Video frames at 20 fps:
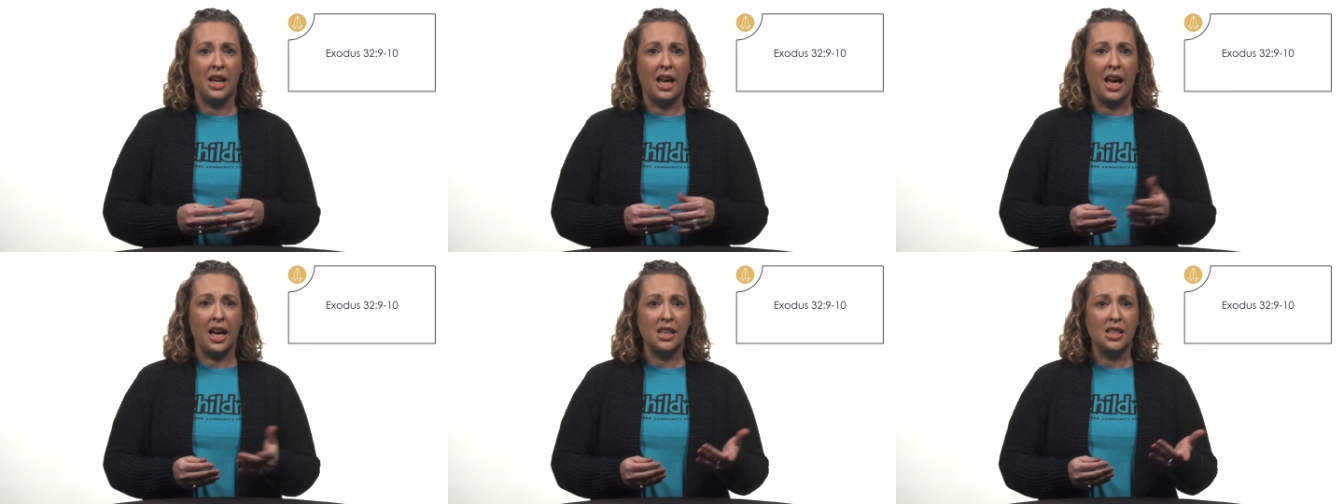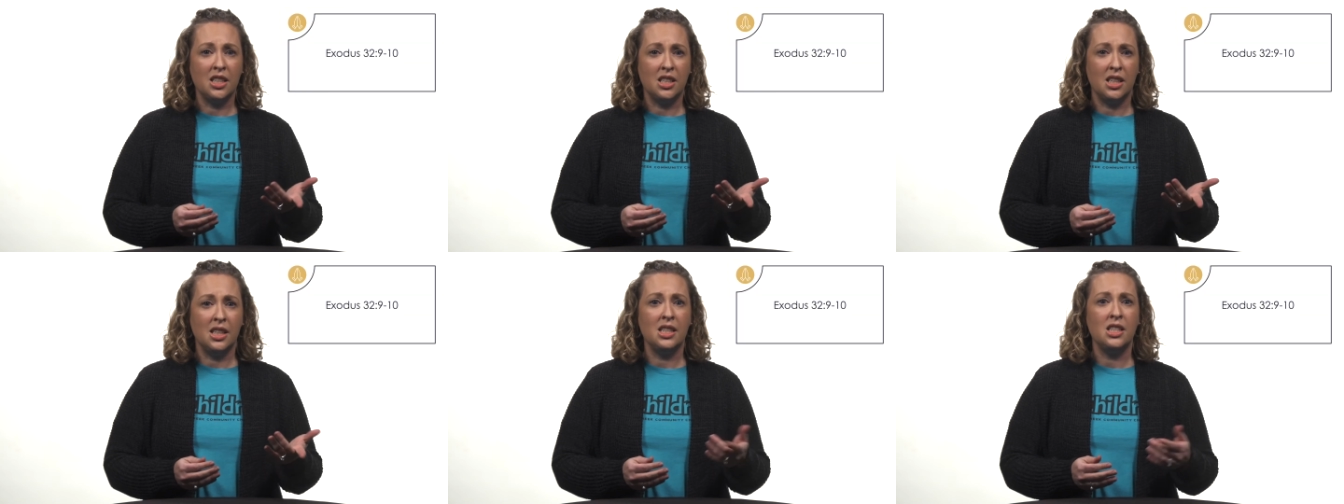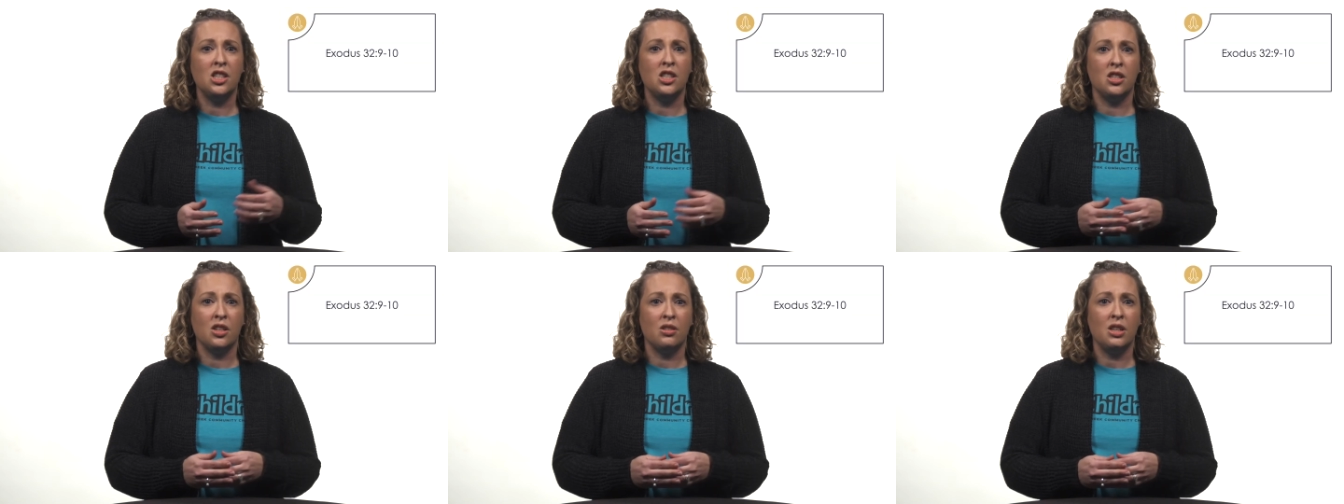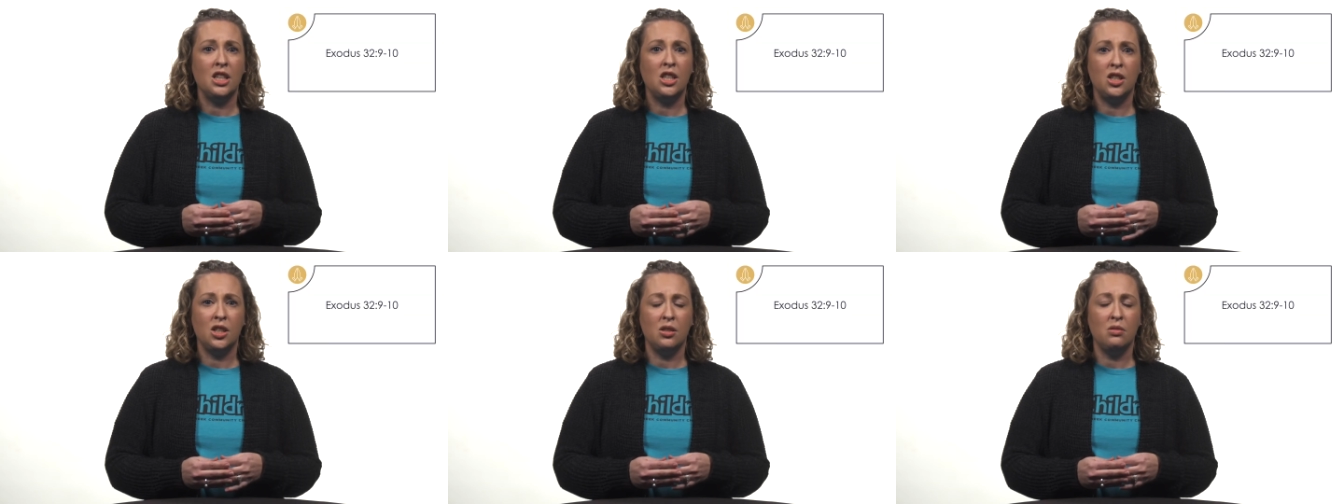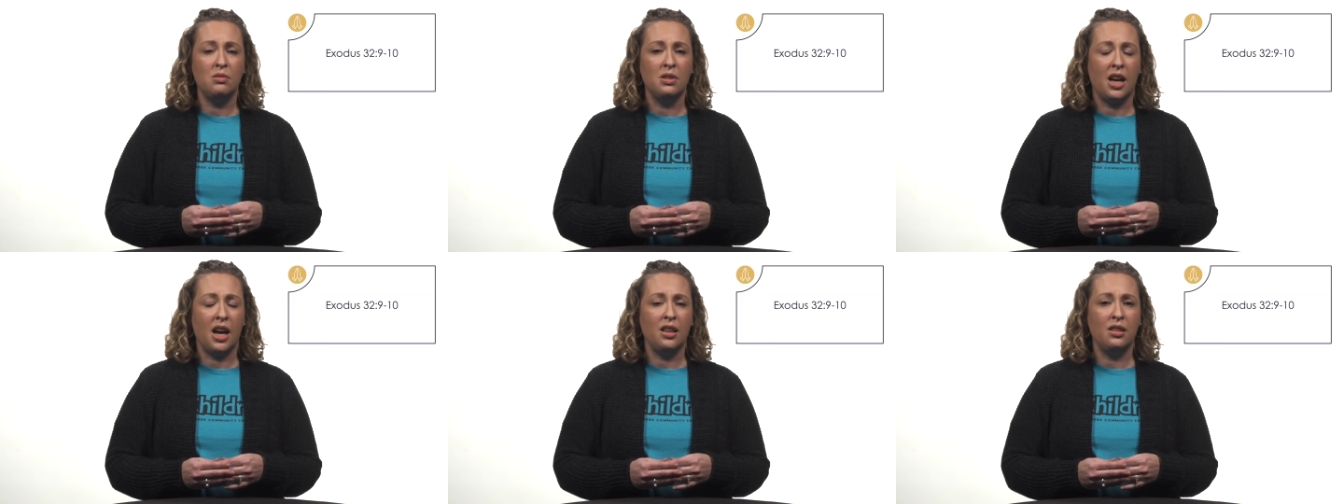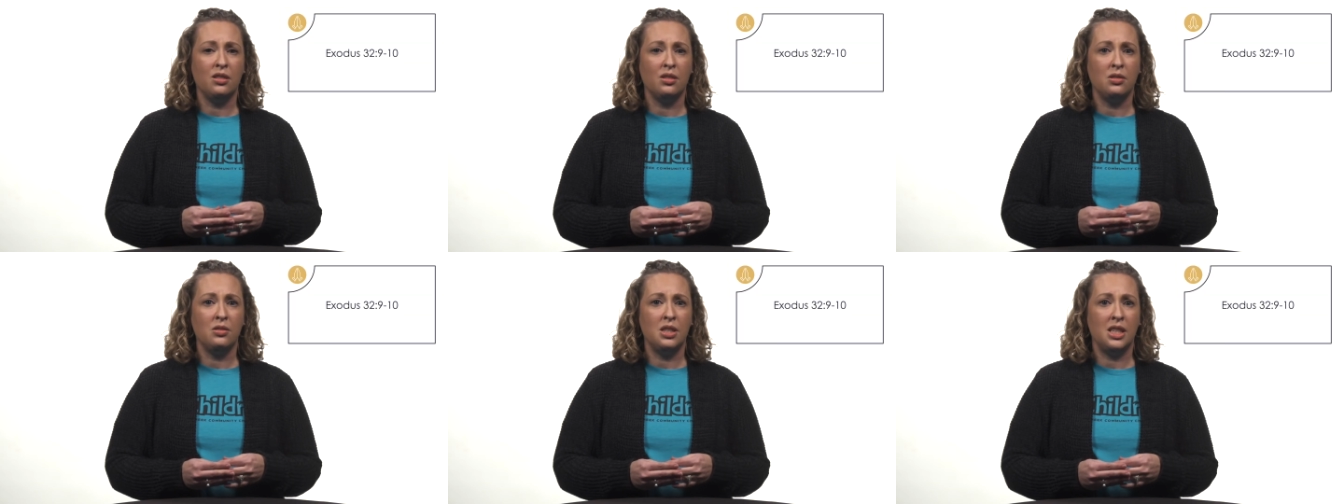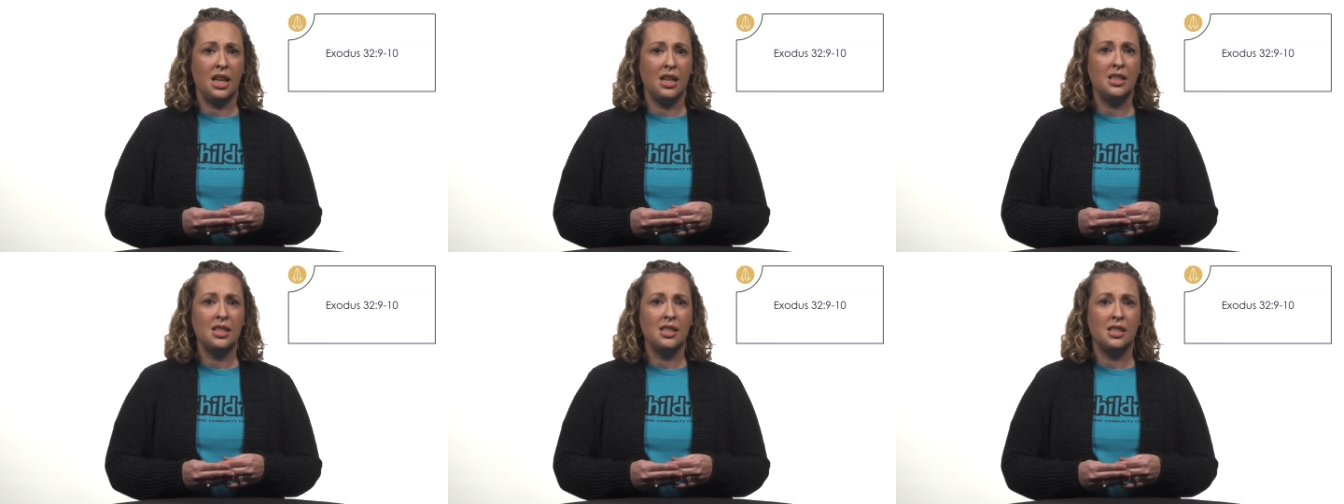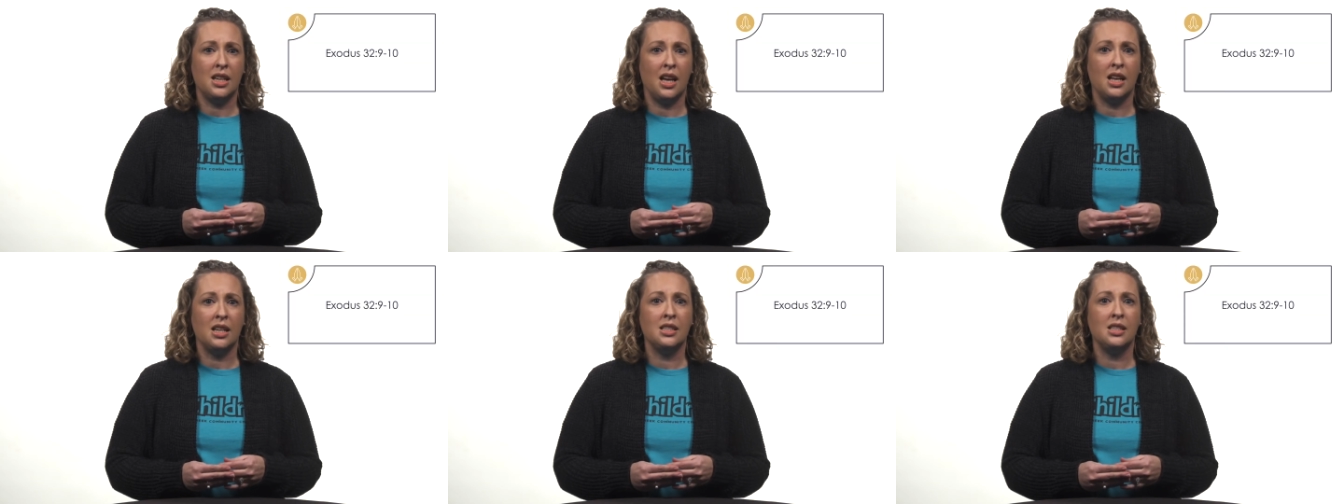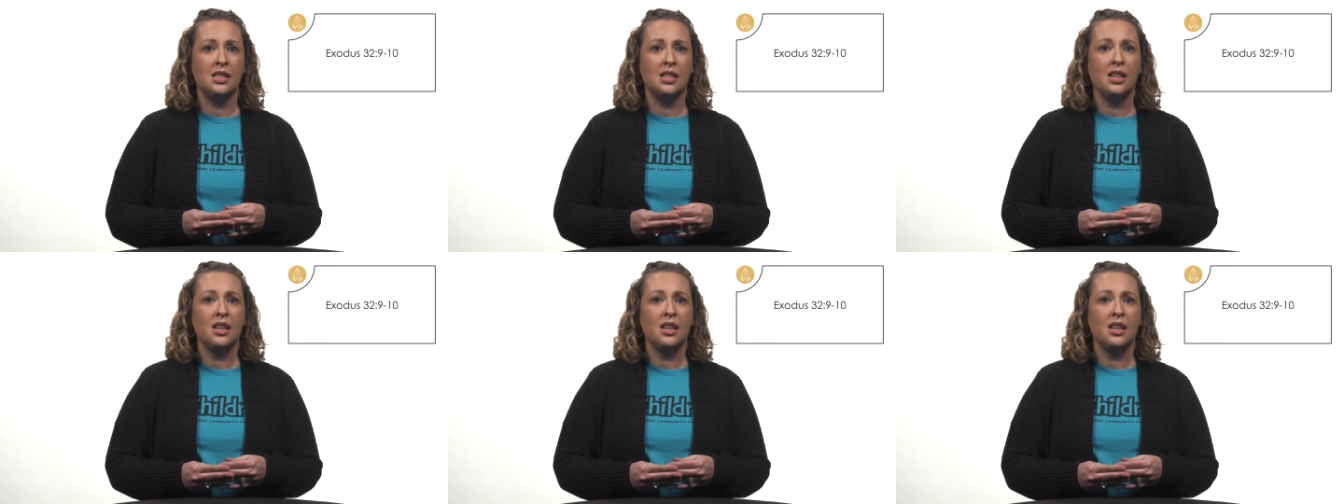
Exodus 32 9 through 10 says,